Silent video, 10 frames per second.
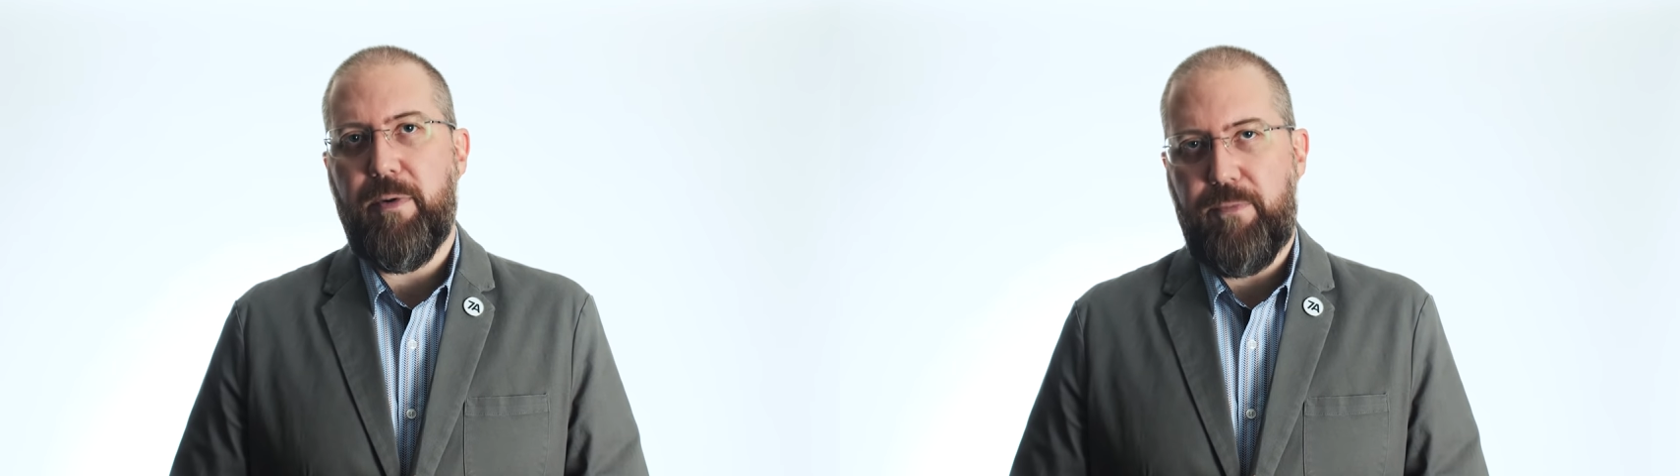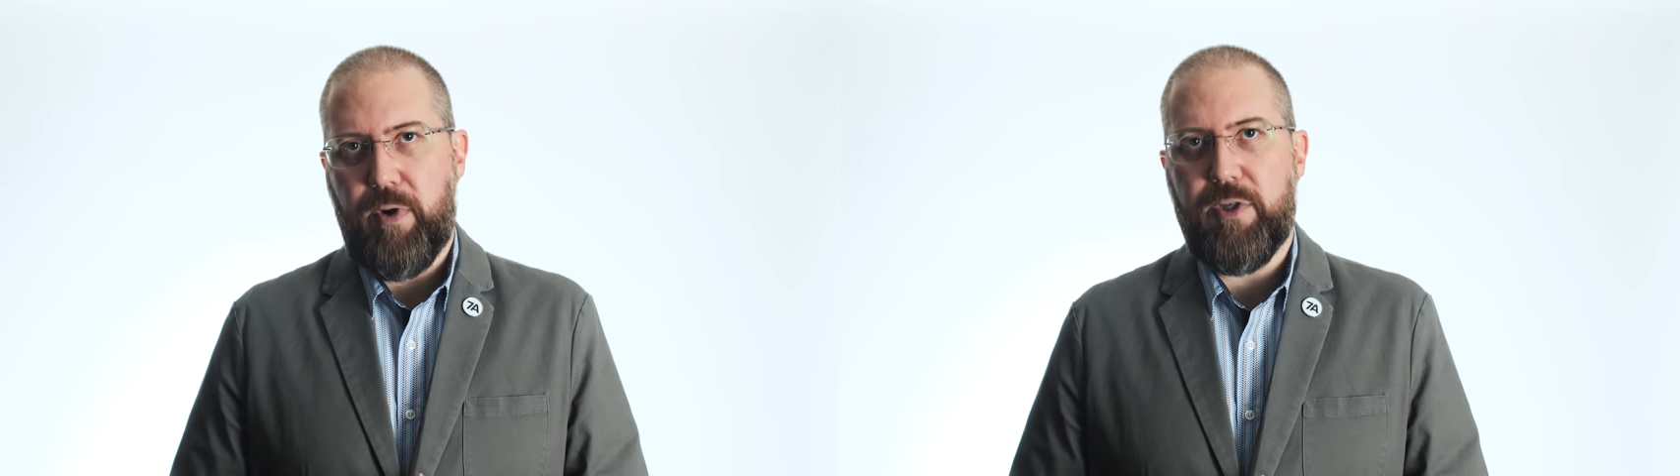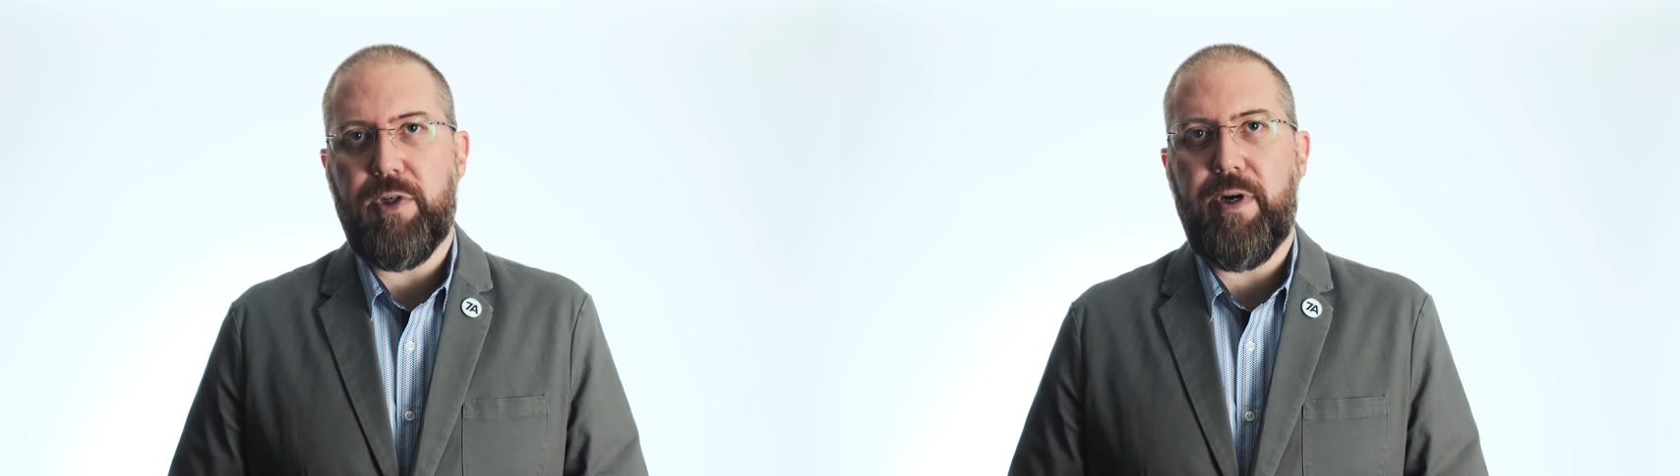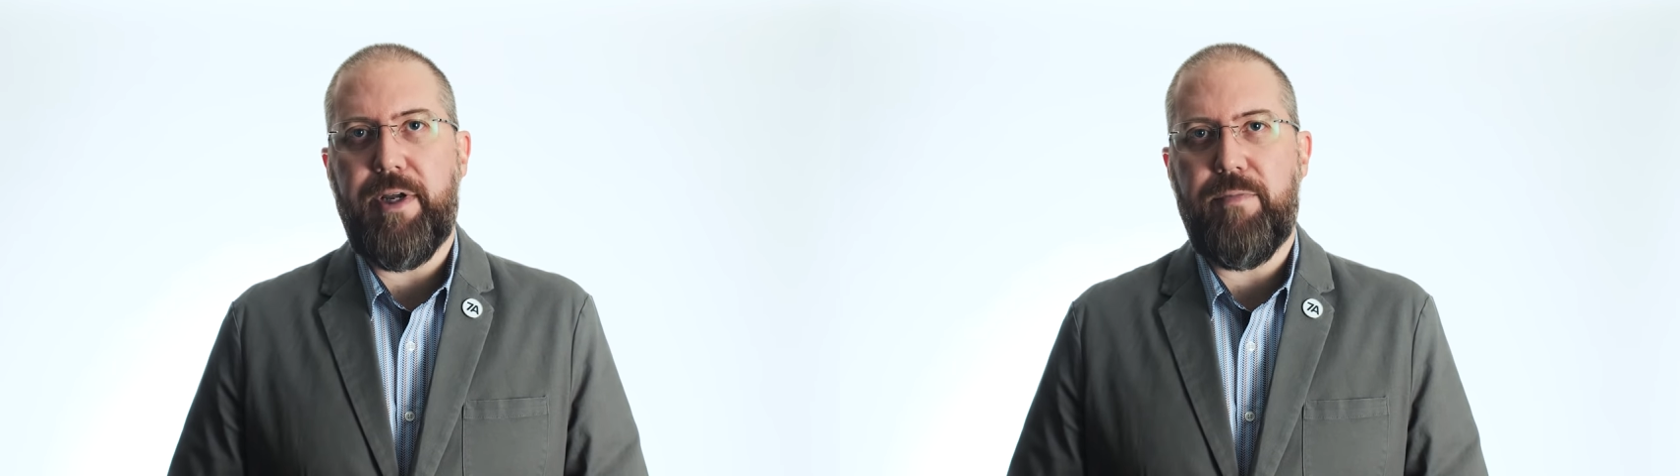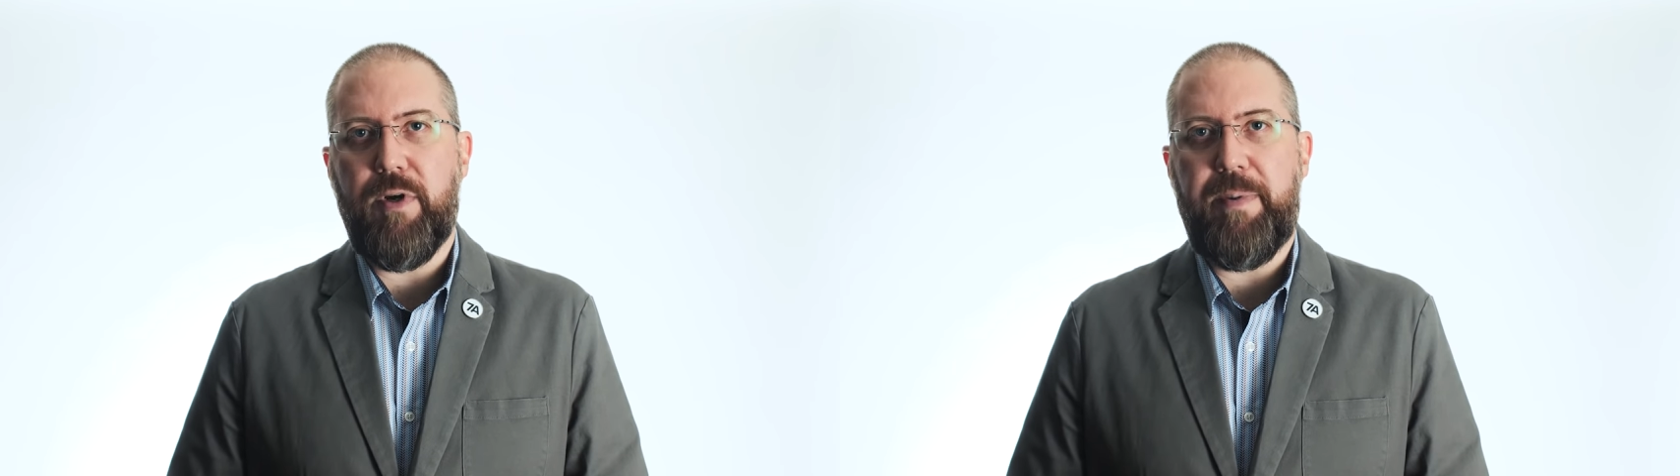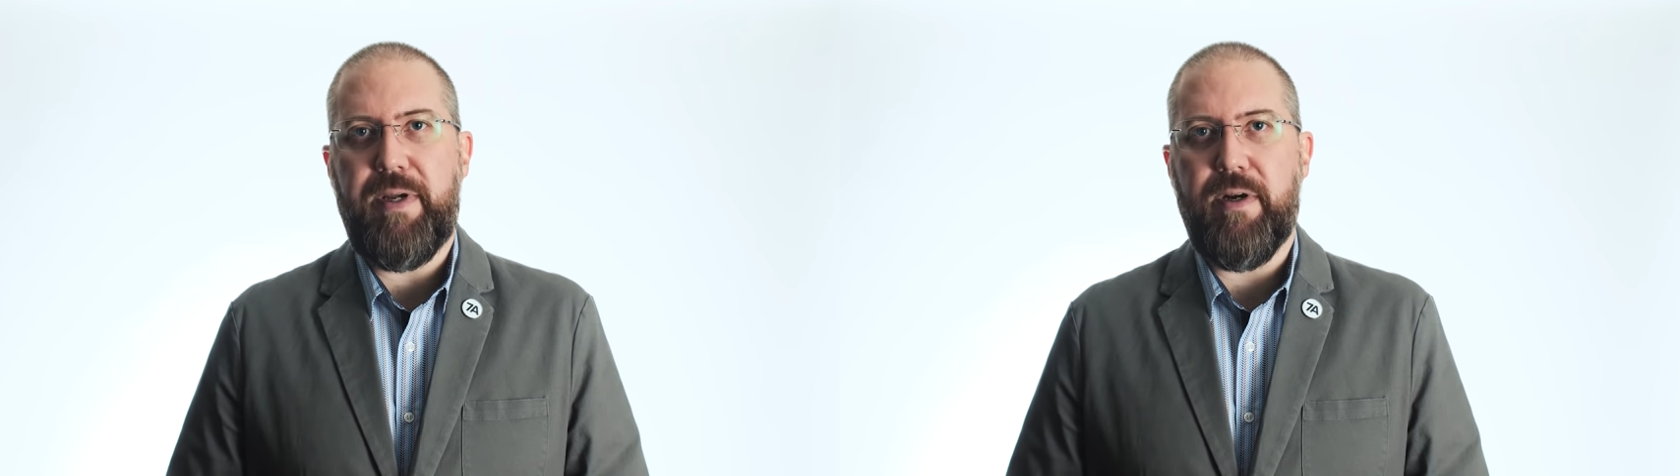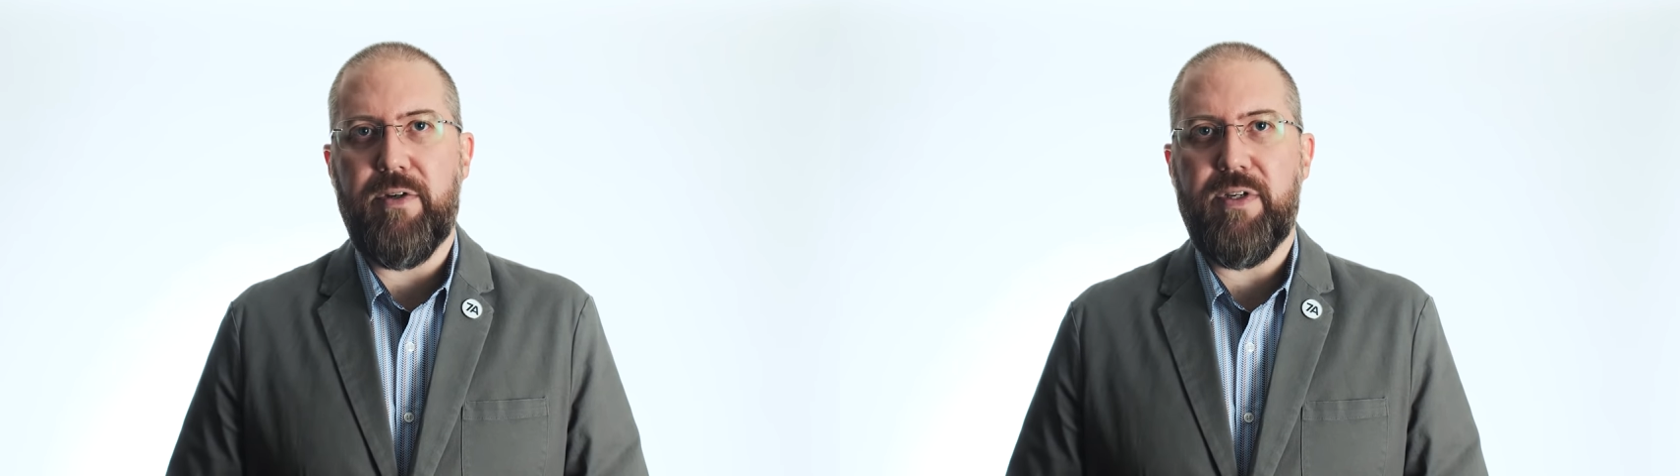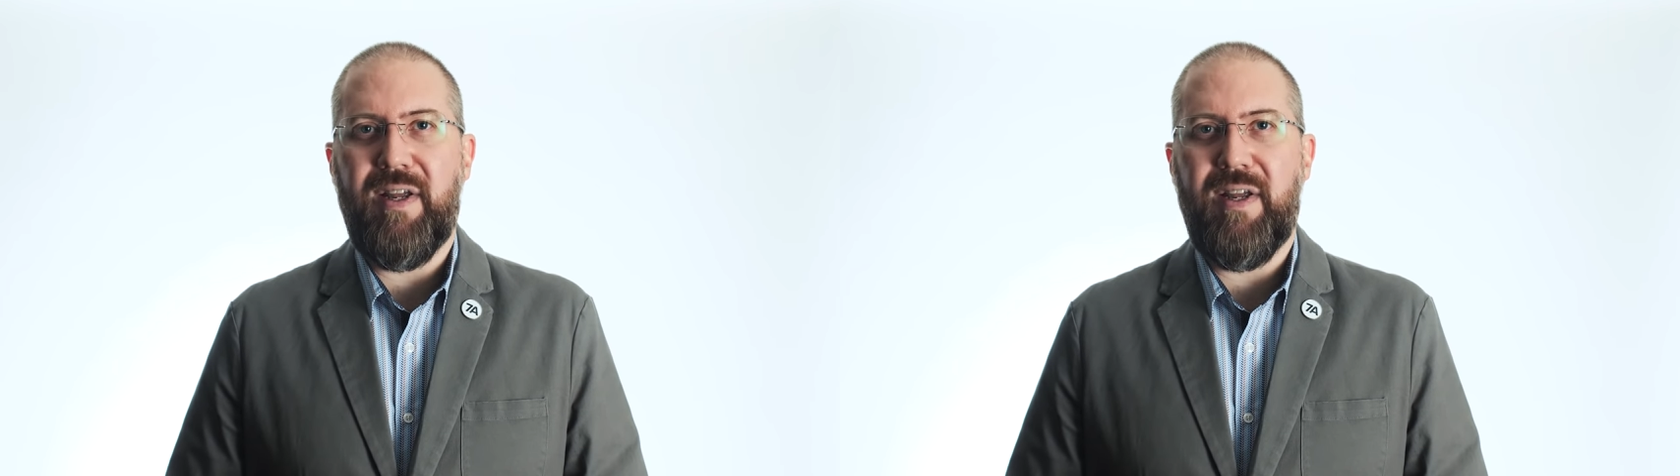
before a jury of your peers,